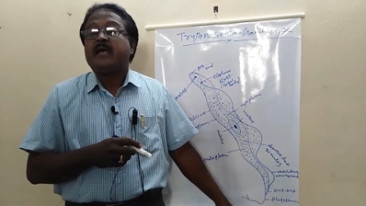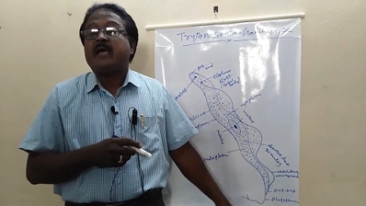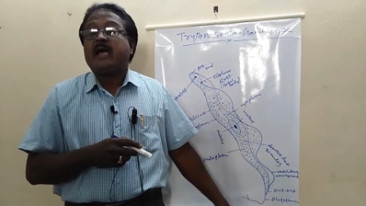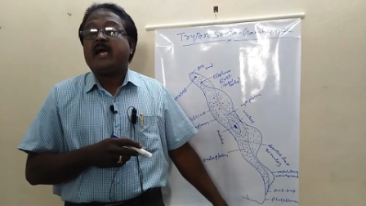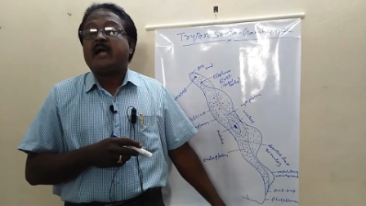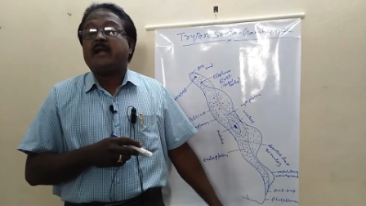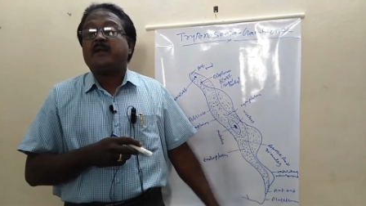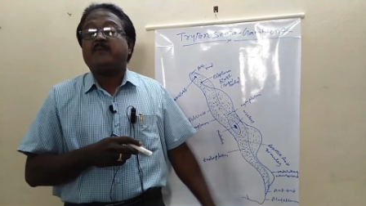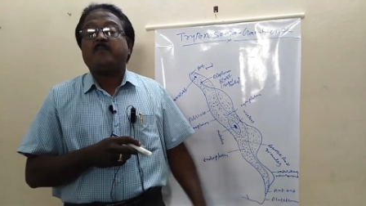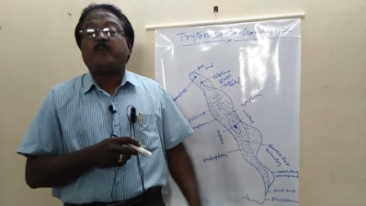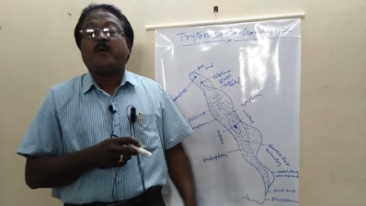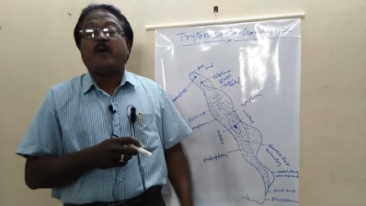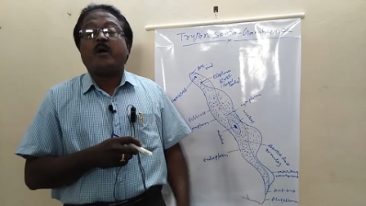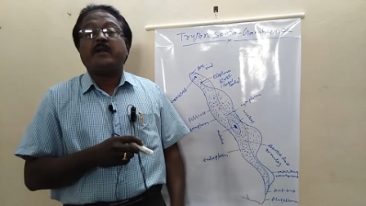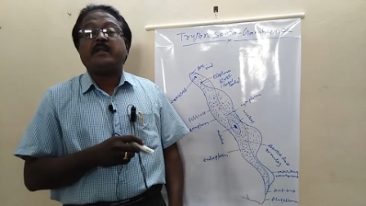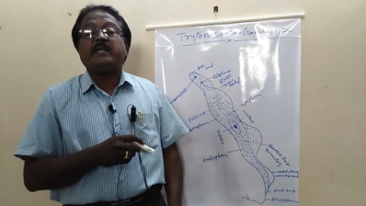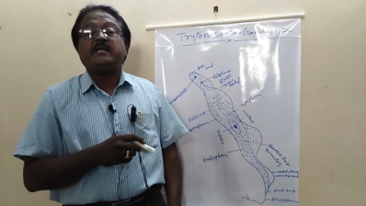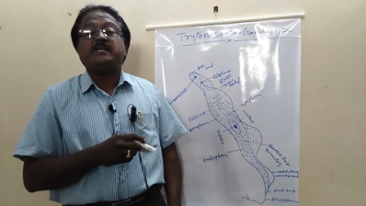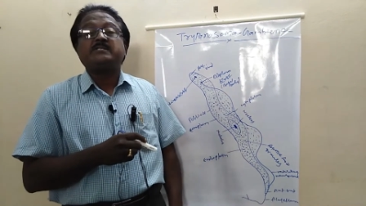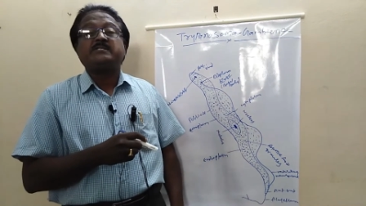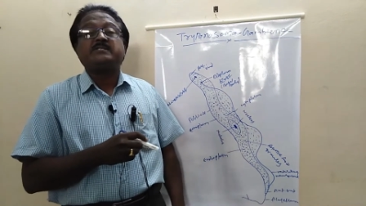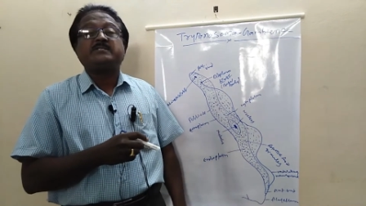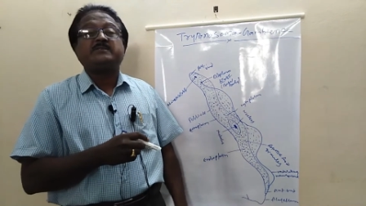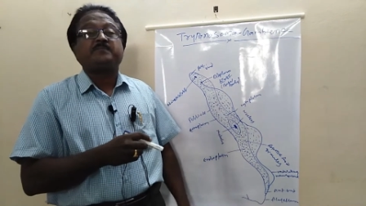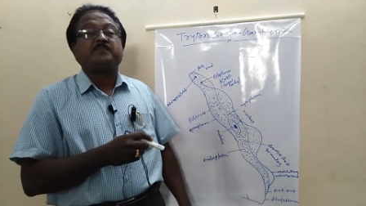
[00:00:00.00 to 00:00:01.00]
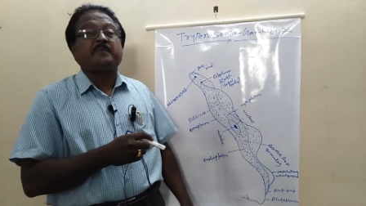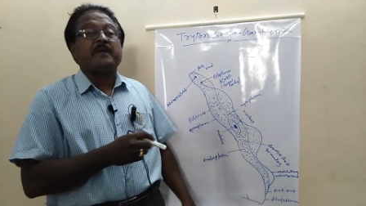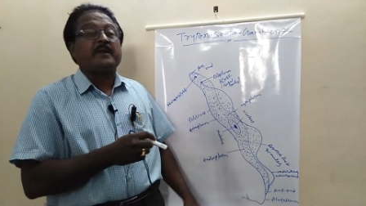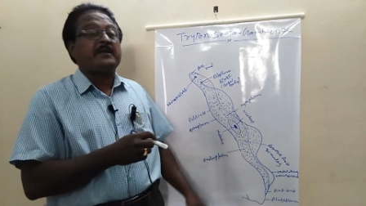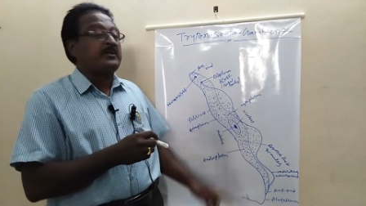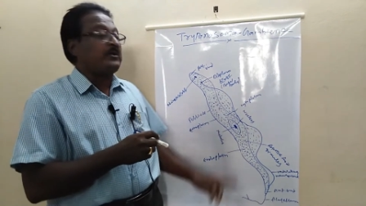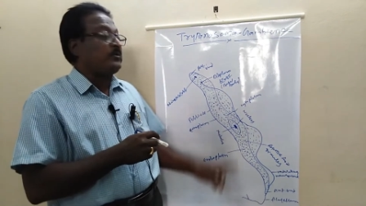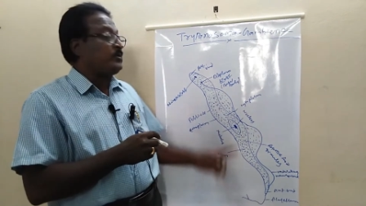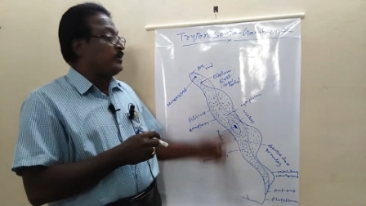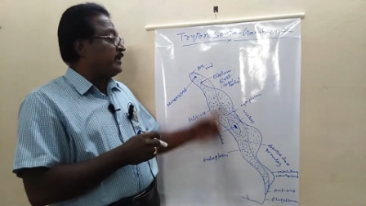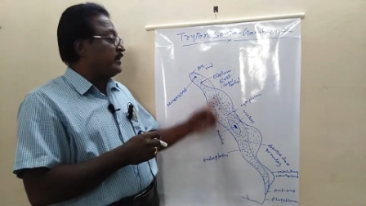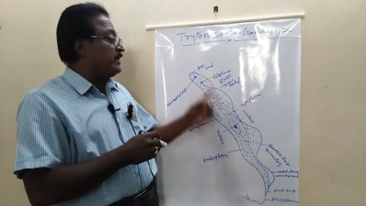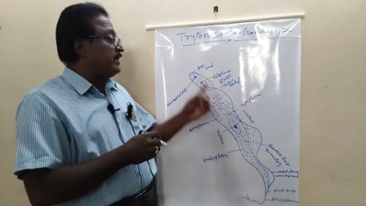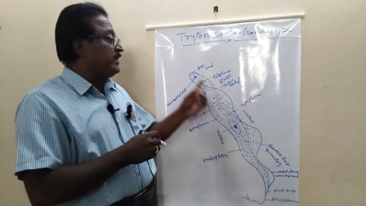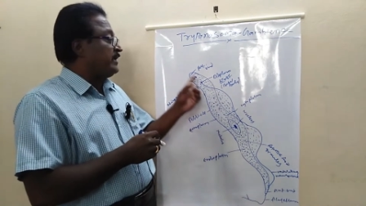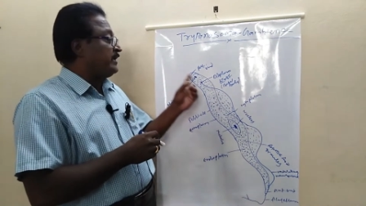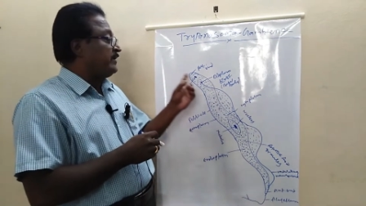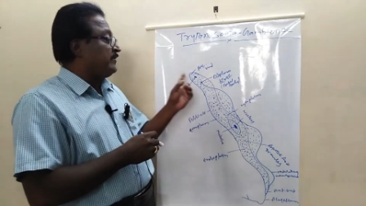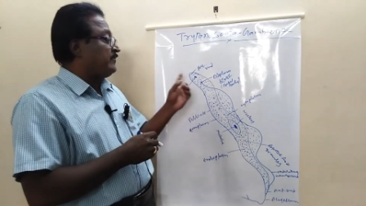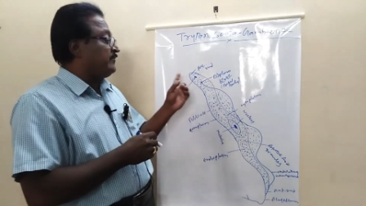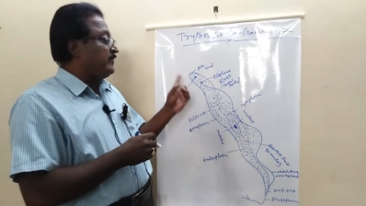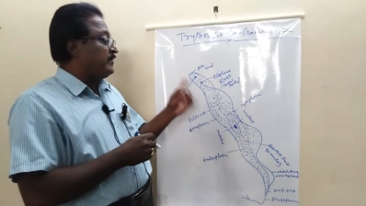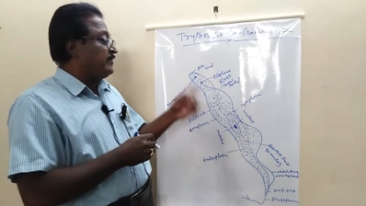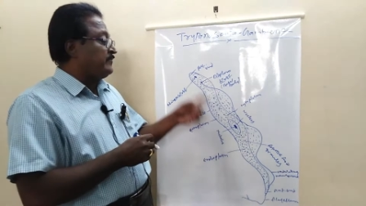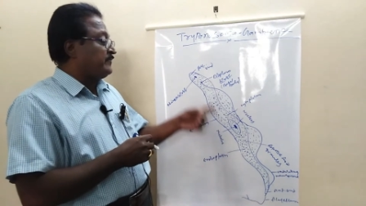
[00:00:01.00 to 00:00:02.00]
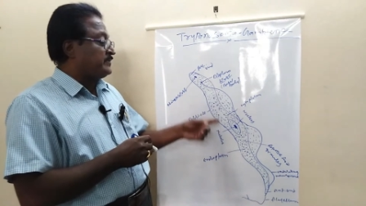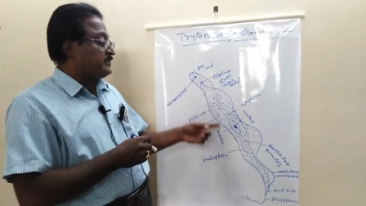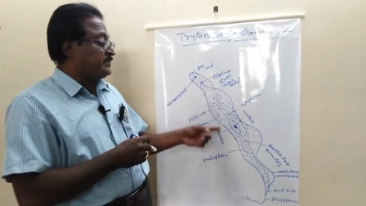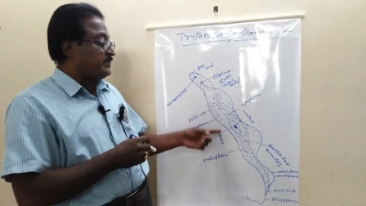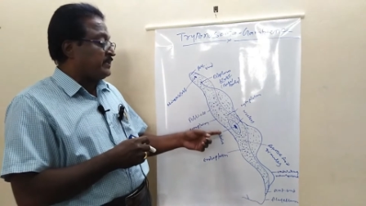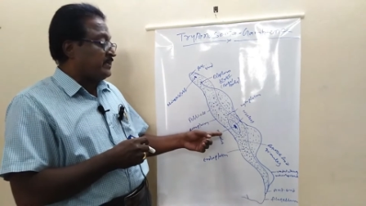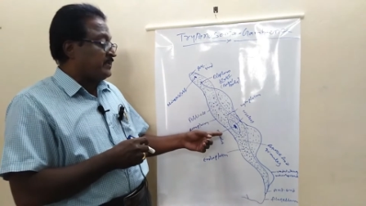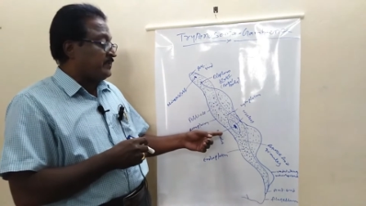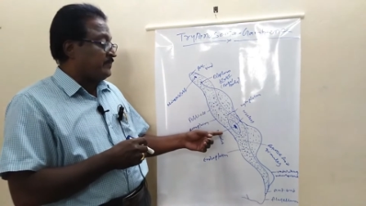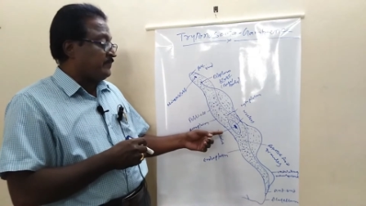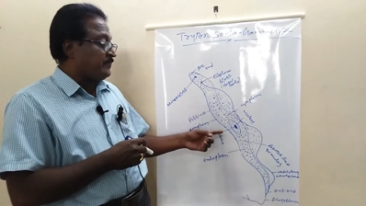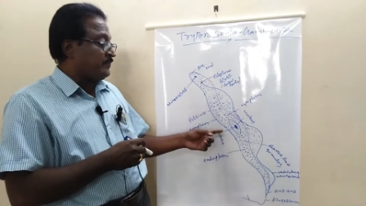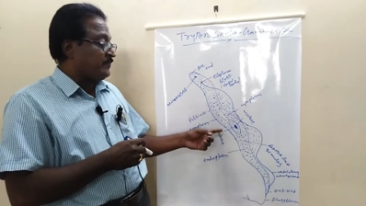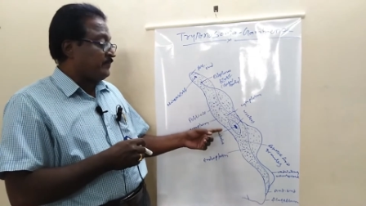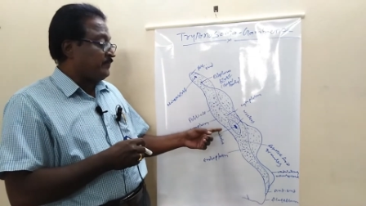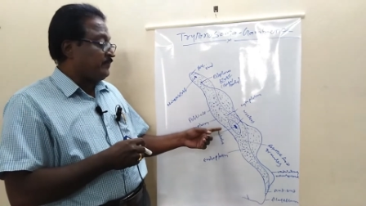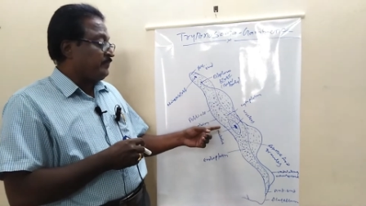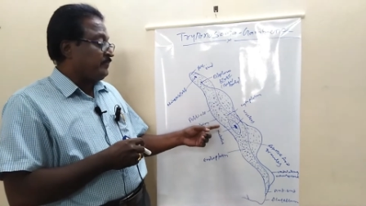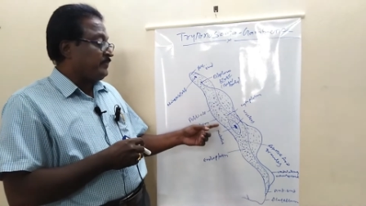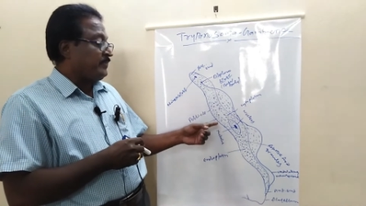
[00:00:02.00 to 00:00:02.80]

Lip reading: and body is particularly when we see